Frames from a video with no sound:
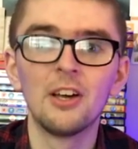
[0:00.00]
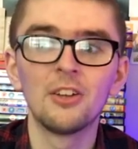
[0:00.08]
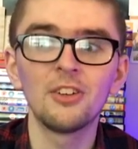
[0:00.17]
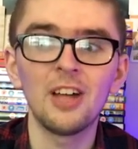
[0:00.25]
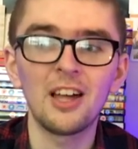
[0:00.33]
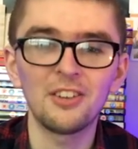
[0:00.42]

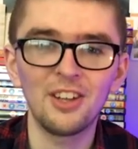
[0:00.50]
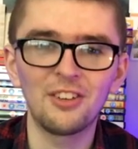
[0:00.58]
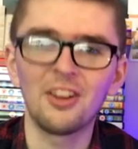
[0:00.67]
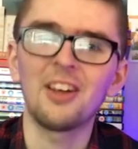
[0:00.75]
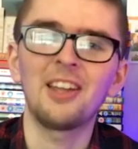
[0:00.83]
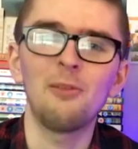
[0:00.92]
So that's
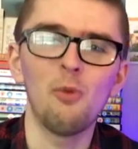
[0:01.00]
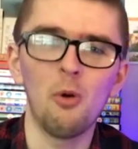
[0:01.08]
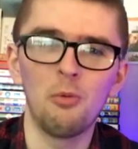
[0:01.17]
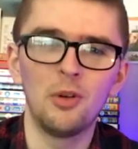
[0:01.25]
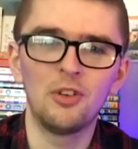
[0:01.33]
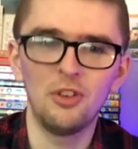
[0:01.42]
exactly
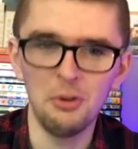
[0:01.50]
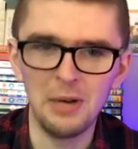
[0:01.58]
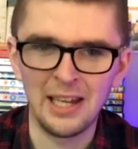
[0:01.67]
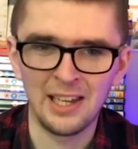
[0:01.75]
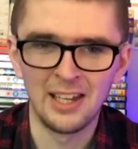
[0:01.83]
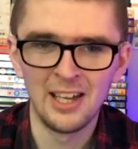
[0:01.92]
what we're
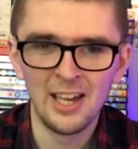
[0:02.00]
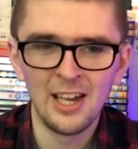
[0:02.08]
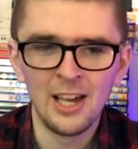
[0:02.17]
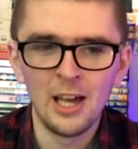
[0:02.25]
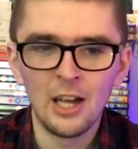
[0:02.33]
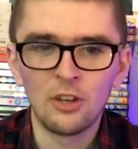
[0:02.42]
doing.
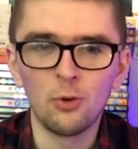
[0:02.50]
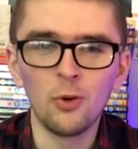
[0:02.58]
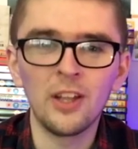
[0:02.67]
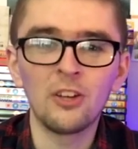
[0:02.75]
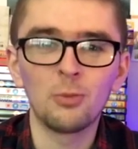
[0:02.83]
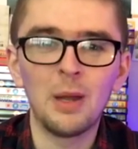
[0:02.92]

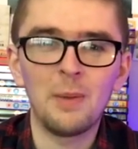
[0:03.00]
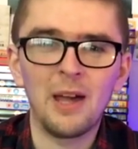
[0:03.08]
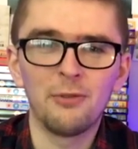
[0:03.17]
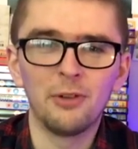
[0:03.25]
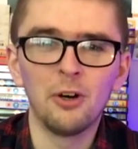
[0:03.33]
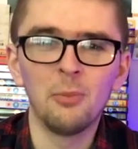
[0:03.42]
Talking Smit
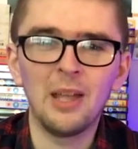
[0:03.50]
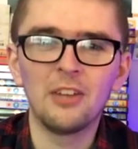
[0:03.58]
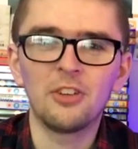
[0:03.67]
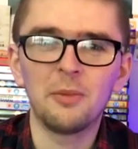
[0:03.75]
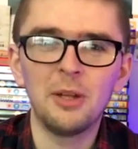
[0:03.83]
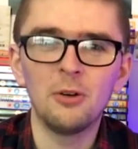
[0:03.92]
About Film
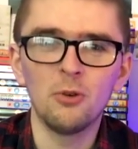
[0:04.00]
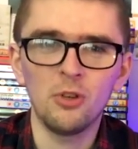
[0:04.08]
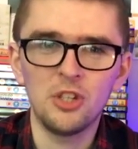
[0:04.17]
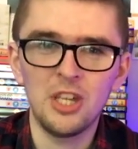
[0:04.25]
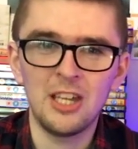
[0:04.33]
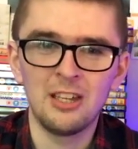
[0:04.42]
is going to be
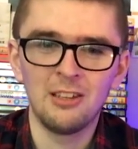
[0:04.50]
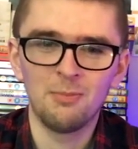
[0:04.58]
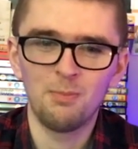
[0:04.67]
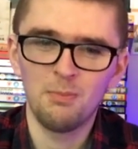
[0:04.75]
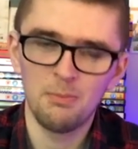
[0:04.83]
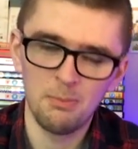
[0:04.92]
launching
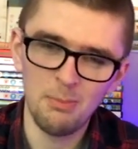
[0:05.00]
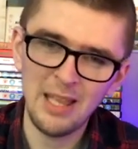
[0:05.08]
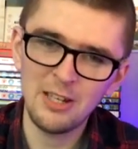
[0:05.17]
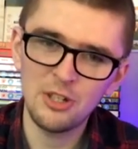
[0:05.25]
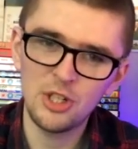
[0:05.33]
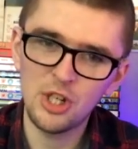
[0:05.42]

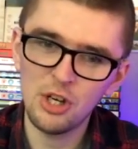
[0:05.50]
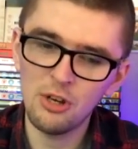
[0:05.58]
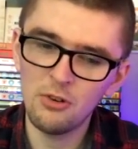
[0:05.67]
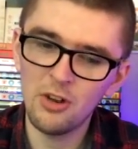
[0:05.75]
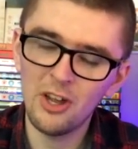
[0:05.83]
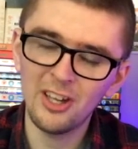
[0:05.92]

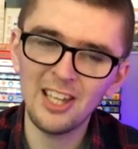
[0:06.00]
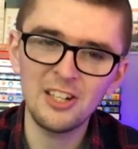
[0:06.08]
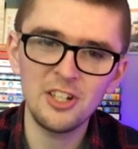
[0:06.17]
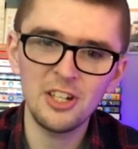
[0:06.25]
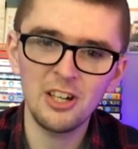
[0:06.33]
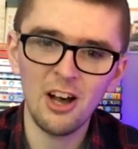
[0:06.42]
mid-June, early
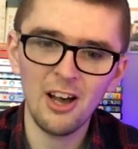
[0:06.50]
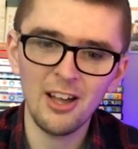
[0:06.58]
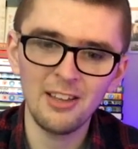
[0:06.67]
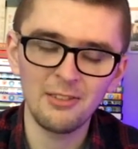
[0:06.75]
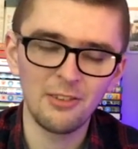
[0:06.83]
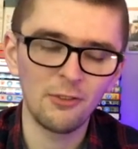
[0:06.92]

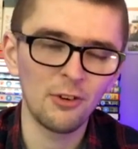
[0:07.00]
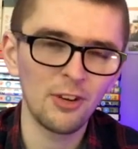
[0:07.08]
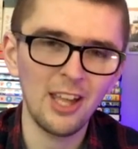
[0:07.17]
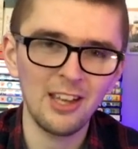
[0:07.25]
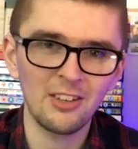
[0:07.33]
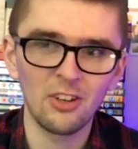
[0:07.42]
July. We've got
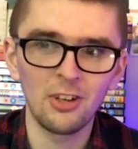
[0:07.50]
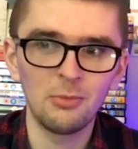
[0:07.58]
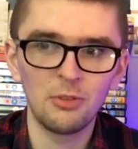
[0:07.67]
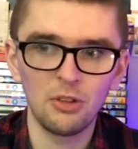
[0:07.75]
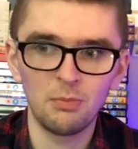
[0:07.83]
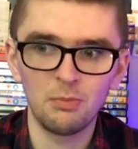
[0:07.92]
to get
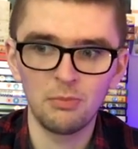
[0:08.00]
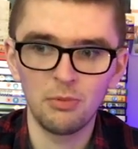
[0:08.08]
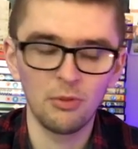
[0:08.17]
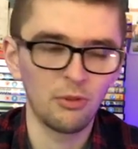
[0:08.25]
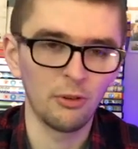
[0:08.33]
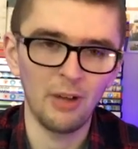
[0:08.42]
time to
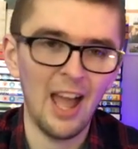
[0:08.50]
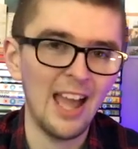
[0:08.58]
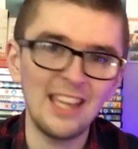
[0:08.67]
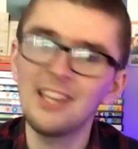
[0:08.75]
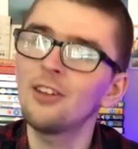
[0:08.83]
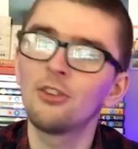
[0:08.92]

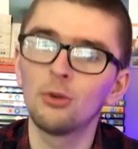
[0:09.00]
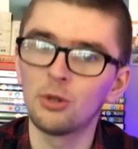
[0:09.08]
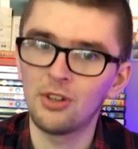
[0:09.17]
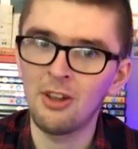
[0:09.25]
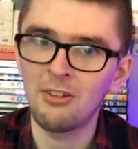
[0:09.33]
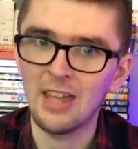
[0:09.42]
A,
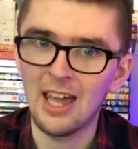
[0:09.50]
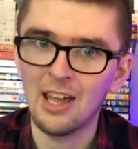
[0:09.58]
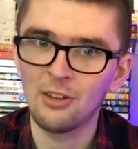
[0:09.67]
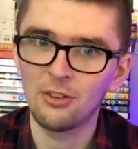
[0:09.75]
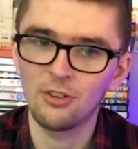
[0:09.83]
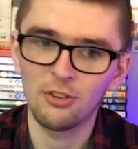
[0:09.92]
sort out
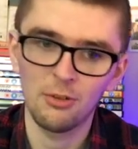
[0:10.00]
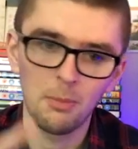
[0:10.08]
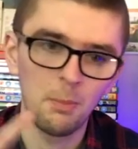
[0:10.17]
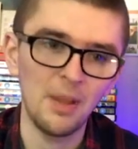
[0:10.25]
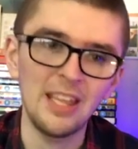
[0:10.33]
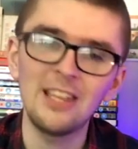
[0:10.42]
guests,
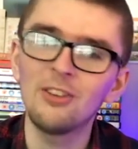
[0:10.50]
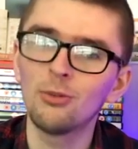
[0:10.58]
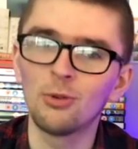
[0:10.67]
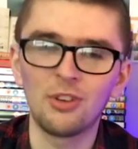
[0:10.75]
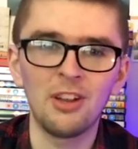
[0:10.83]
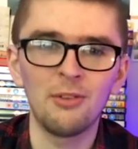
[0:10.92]
B,
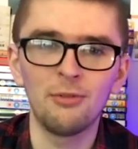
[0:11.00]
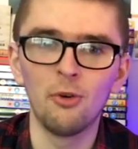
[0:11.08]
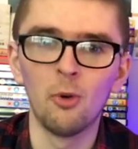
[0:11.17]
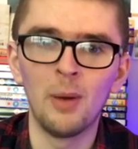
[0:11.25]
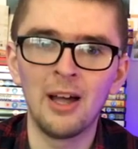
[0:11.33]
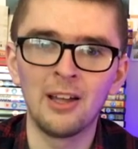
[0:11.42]
sort out a
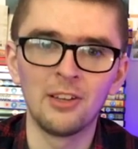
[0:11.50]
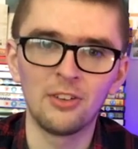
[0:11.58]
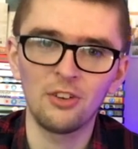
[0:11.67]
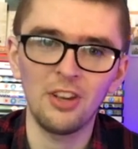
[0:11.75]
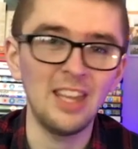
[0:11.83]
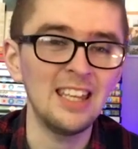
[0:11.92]
format, and
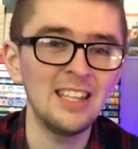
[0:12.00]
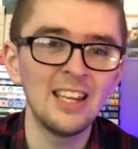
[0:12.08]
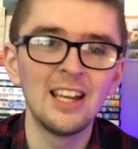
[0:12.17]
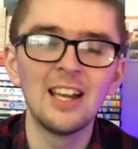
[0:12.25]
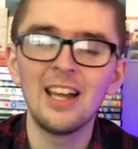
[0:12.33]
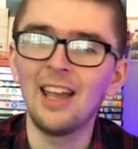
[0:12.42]
C,
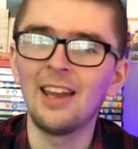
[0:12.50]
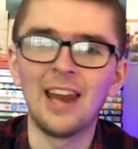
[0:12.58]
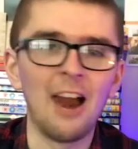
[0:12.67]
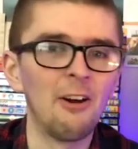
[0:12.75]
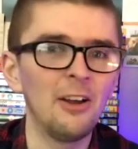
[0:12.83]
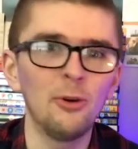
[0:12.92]

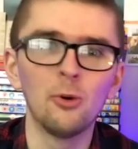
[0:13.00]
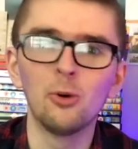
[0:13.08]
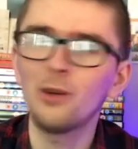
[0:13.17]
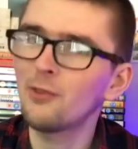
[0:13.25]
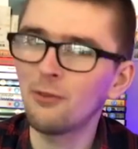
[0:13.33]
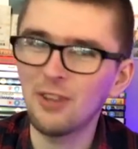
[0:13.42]
inherit
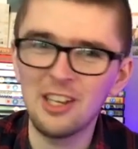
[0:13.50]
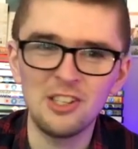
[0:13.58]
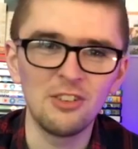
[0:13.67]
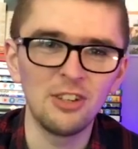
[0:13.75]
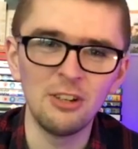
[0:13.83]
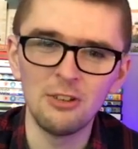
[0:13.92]
all of the
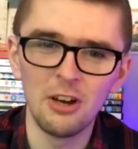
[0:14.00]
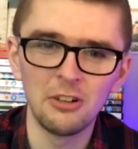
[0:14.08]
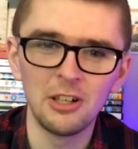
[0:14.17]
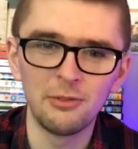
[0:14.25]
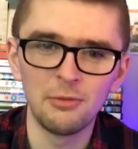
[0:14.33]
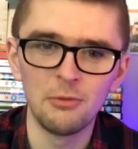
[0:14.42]
features you
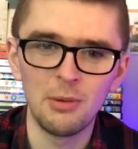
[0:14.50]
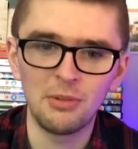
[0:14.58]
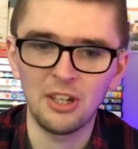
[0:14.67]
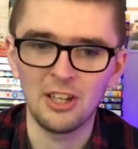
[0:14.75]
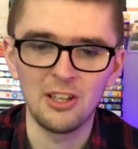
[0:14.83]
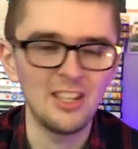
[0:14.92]
know from Rip
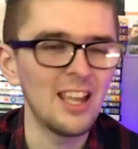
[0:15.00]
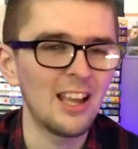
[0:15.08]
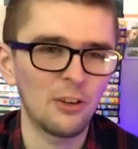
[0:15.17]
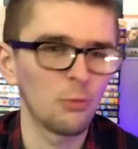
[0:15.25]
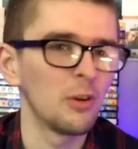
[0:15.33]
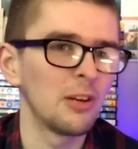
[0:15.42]
Ticket.
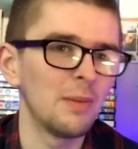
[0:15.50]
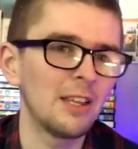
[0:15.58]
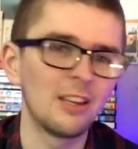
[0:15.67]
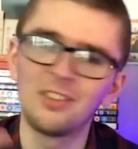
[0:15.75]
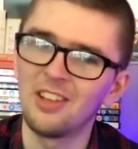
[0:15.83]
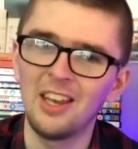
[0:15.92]
Yes, we're going to be
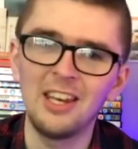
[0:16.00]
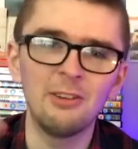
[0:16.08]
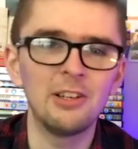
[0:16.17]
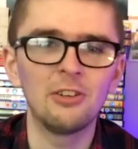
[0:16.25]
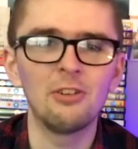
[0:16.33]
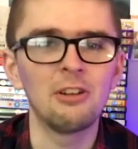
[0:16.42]

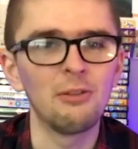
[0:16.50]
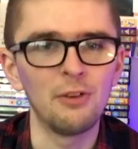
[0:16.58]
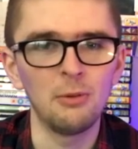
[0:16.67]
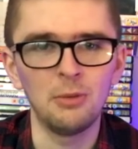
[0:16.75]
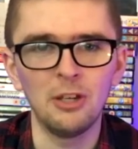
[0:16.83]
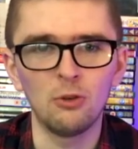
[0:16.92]
continuing doing the
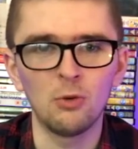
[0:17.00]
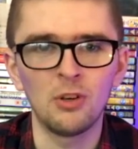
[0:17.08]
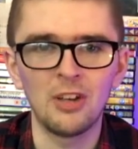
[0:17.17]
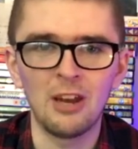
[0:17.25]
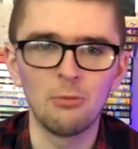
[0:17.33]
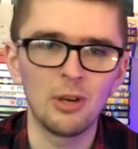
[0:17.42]
film news
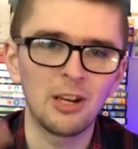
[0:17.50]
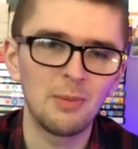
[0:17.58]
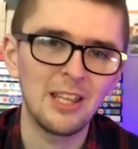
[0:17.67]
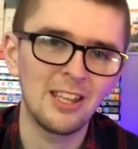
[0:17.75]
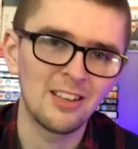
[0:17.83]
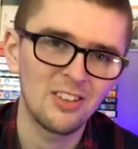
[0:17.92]
rundown. We're going to
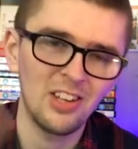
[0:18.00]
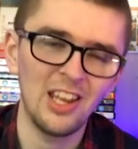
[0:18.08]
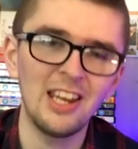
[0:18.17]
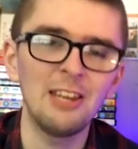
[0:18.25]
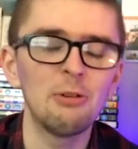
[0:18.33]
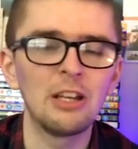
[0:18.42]
be
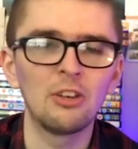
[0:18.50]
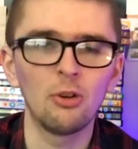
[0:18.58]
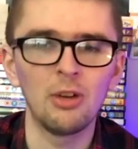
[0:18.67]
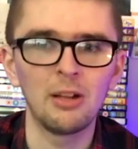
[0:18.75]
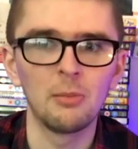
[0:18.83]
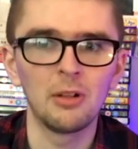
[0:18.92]
continuing
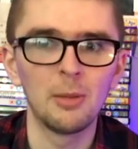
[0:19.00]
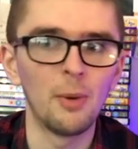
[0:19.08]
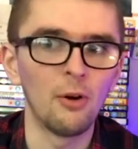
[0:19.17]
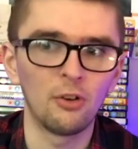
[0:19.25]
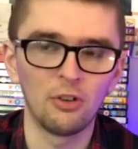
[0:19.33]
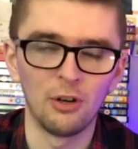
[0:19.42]
doing the
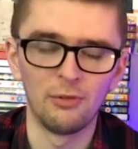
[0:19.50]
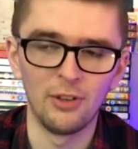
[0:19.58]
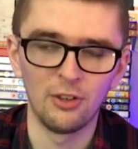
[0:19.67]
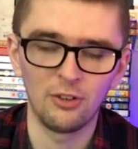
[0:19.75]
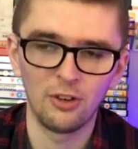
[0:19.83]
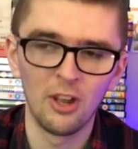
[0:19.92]
box
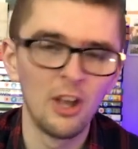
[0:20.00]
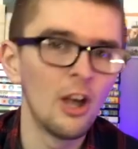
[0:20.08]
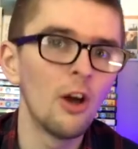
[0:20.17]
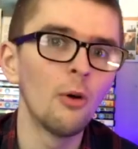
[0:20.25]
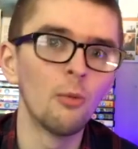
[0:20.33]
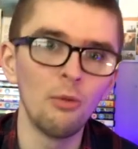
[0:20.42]
office
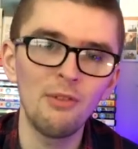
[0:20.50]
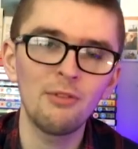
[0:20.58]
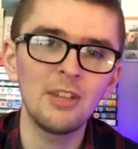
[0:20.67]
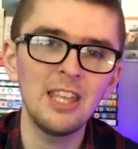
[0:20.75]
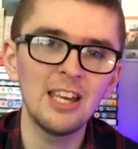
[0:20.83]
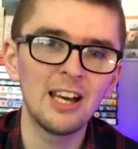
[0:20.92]

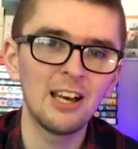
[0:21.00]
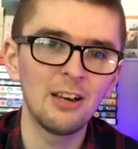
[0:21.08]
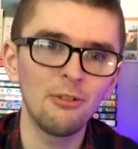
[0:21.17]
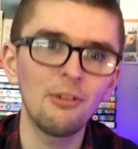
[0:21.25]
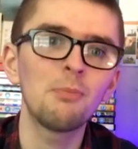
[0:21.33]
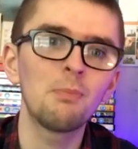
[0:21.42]
with
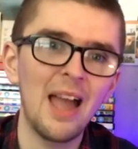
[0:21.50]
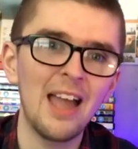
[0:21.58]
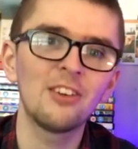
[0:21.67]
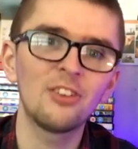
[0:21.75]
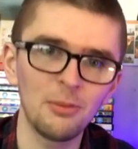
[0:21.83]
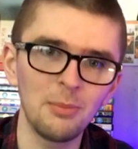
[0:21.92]
the
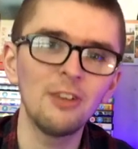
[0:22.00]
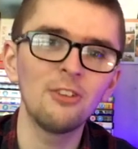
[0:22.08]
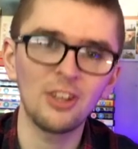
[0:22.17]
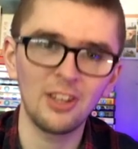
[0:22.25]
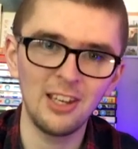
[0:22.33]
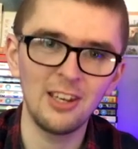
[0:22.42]
beds, the
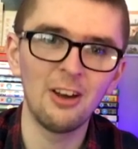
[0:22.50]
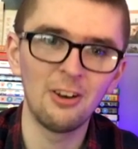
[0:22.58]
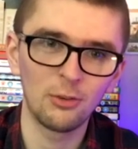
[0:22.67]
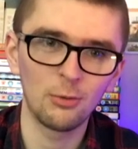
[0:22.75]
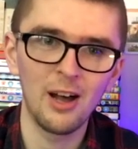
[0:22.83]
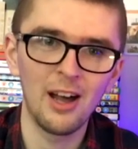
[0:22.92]
music,
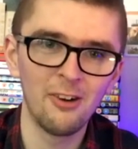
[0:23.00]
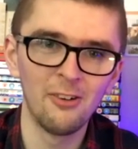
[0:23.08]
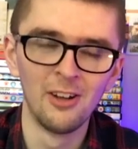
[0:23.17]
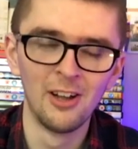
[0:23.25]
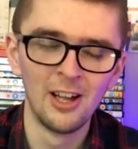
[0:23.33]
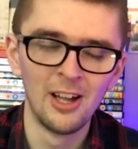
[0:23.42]
as well.
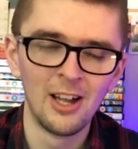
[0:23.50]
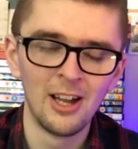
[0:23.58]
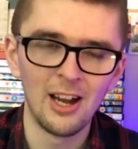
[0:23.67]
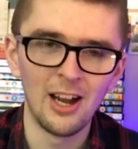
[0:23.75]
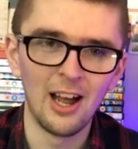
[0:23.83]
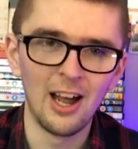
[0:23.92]

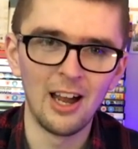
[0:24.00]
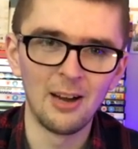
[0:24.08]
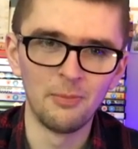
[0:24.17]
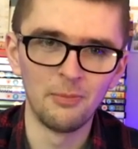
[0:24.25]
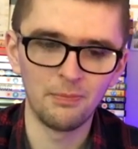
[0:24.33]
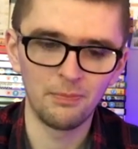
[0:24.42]

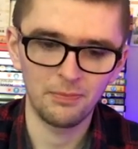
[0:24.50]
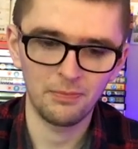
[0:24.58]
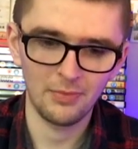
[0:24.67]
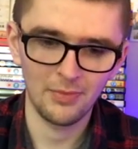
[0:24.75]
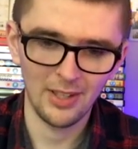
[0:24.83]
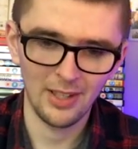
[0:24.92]
And
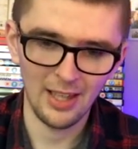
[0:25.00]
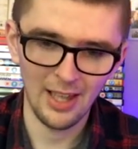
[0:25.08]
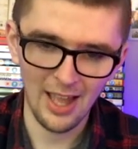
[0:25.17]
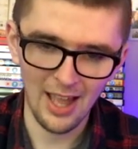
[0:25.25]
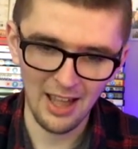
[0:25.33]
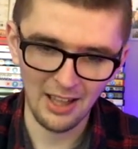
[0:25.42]

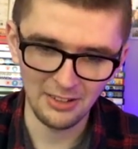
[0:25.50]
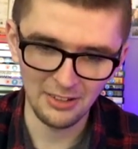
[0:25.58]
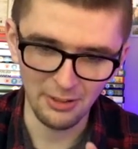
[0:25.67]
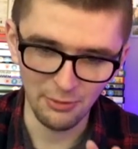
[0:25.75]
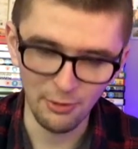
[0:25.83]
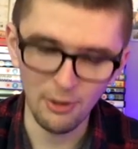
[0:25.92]

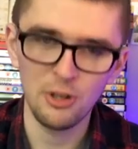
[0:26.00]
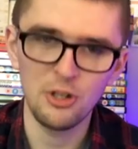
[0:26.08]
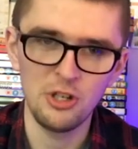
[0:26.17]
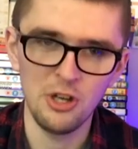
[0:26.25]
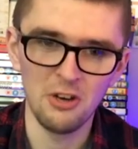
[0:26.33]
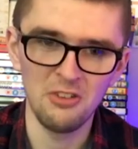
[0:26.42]
the first
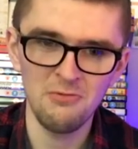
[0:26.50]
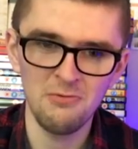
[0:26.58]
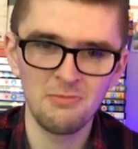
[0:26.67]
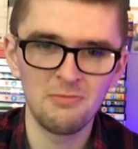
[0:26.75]
show,